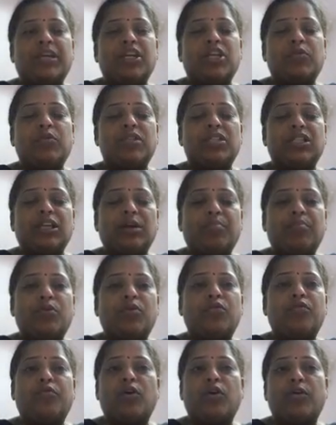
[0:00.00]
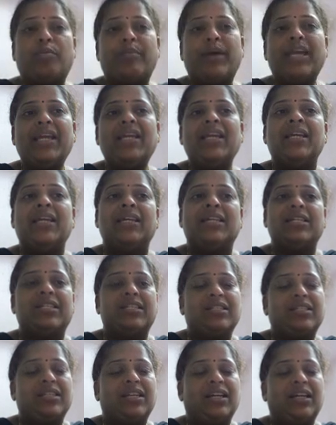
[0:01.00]
support for my
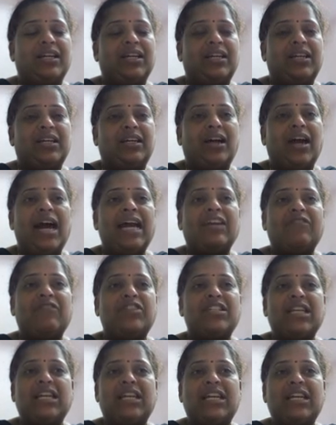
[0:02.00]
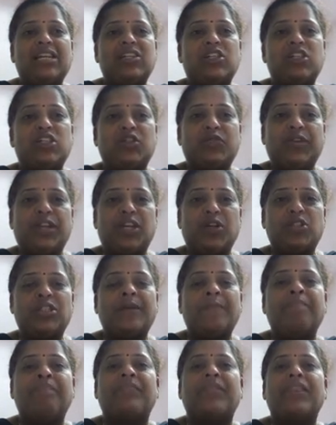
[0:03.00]
artificial intelligence videos.
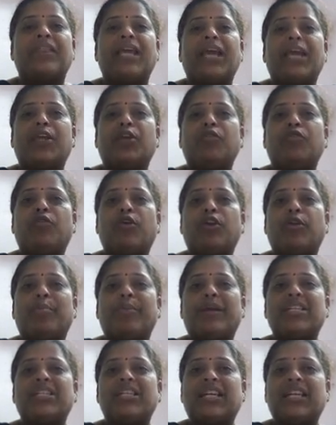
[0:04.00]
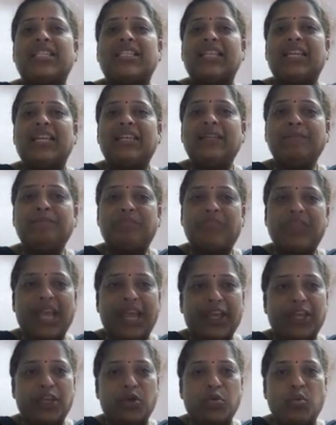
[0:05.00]
Thank you for your patient listening.
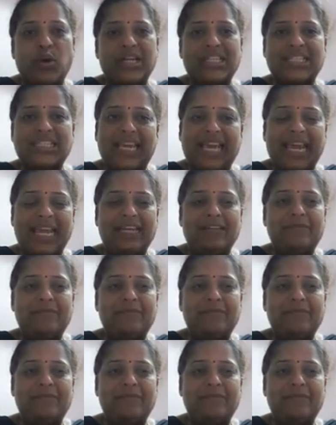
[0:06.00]
Thank you once again.